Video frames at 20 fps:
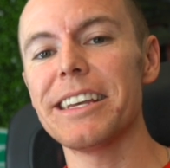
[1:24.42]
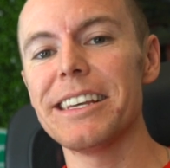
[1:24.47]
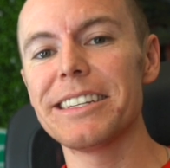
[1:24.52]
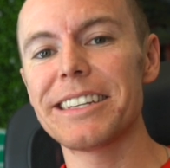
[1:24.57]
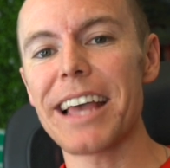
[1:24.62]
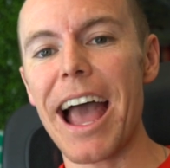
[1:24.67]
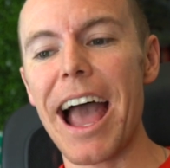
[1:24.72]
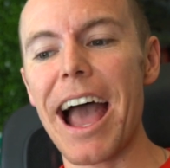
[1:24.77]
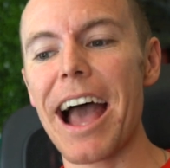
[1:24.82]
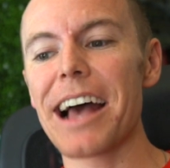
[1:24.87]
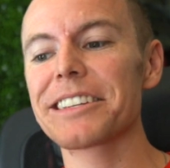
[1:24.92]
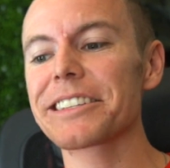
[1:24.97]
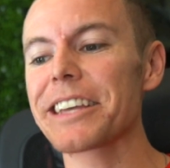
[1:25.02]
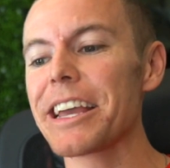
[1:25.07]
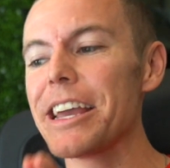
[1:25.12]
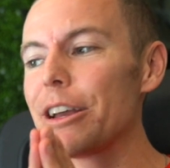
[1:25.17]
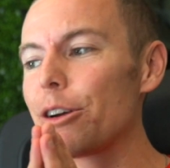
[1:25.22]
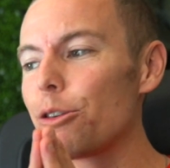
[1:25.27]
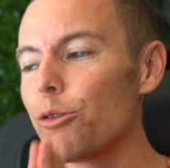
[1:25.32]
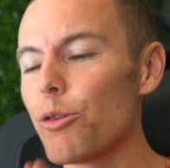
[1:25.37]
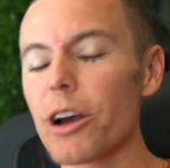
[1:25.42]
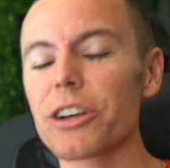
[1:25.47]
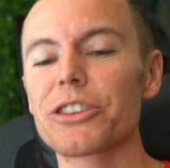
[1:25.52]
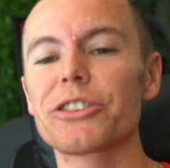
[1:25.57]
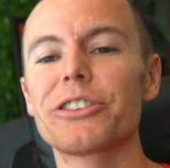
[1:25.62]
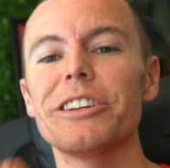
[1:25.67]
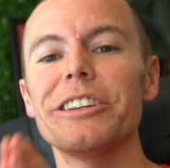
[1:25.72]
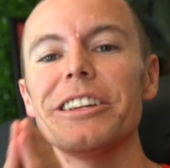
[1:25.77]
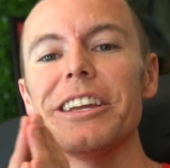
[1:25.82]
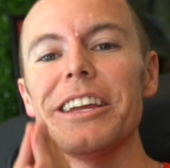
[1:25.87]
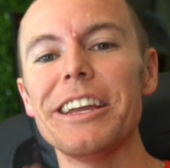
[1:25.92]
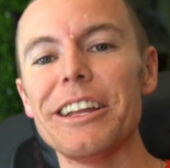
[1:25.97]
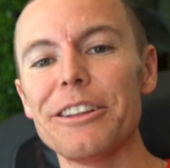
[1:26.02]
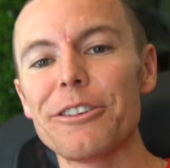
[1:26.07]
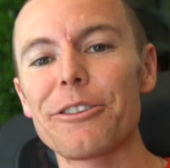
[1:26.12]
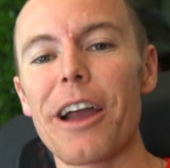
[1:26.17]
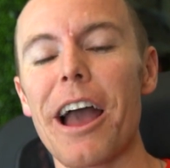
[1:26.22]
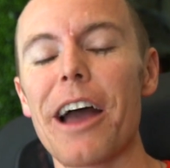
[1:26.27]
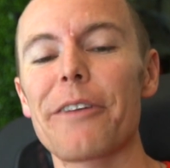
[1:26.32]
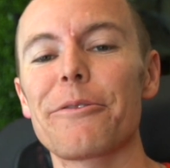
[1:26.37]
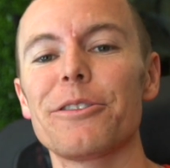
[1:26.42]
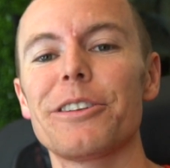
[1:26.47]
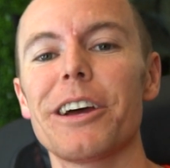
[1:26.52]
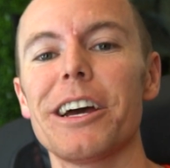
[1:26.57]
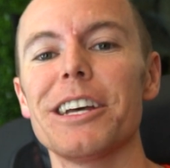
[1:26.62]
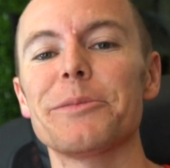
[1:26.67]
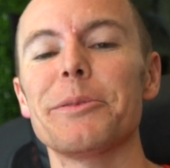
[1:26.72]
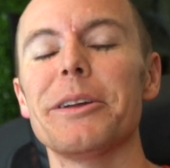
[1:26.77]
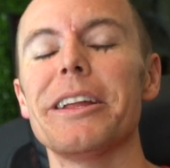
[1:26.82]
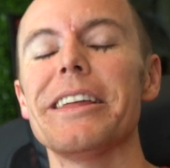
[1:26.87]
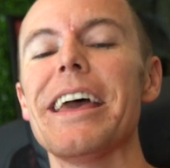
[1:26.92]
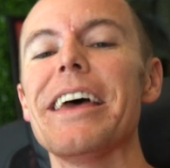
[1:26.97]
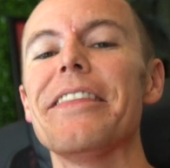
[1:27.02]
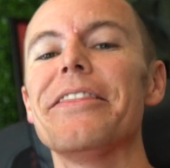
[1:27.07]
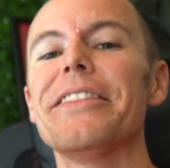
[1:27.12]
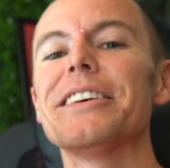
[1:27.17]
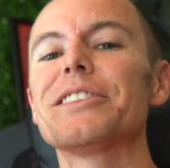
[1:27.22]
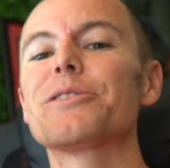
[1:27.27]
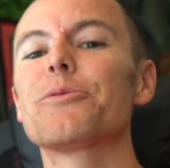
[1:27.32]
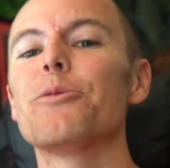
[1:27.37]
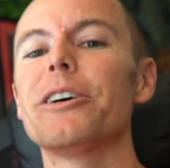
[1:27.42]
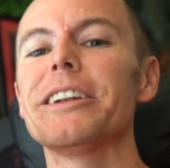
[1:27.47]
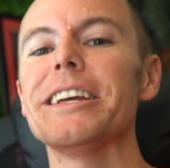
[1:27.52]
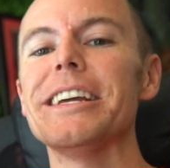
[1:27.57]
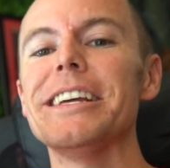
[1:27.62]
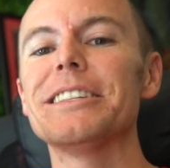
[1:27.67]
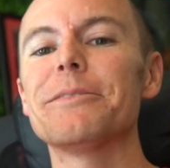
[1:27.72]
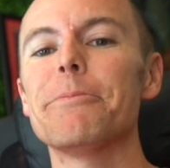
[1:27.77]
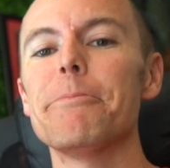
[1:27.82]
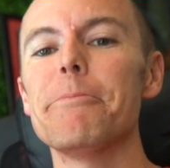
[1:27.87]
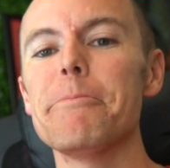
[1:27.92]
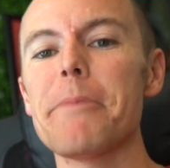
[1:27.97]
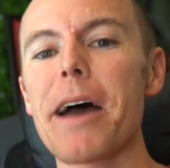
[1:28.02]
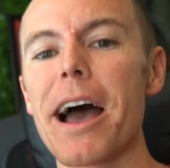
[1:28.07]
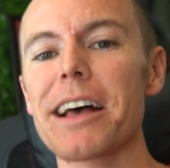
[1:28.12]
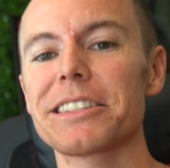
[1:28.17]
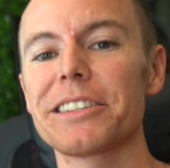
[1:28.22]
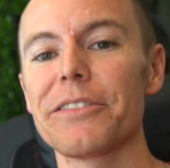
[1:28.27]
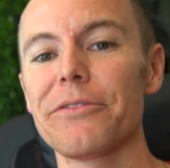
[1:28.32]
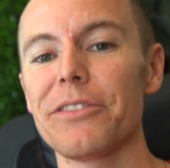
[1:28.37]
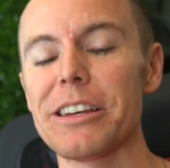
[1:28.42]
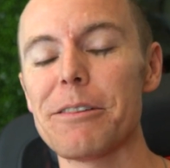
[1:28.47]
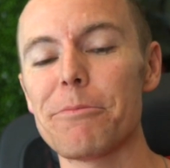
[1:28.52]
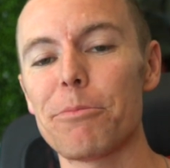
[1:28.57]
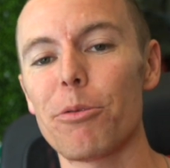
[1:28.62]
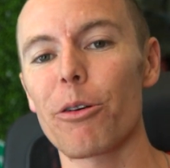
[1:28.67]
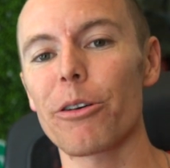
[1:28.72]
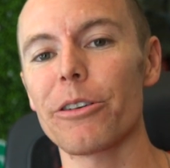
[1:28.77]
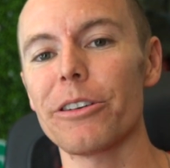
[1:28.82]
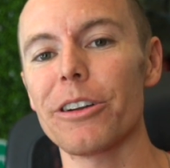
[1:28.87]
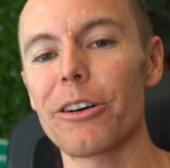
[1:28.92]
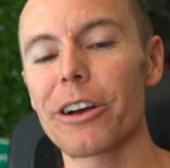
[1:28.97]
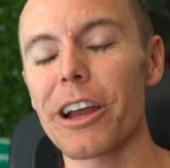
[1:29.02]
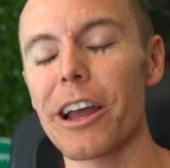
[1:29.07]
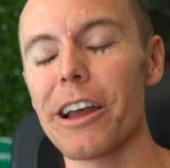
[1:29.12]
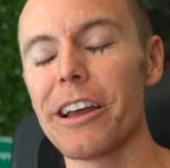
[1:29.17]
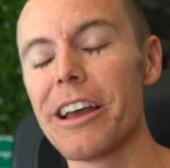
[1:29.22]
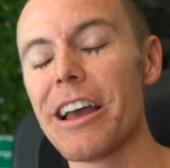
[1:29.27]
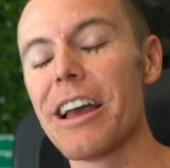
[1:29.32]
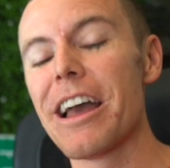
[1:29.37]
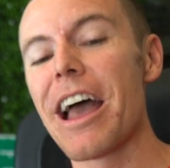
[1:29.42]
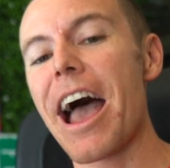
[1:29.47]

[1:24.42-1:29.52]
is ask a question in your advertisement, and this one is massively important, okay?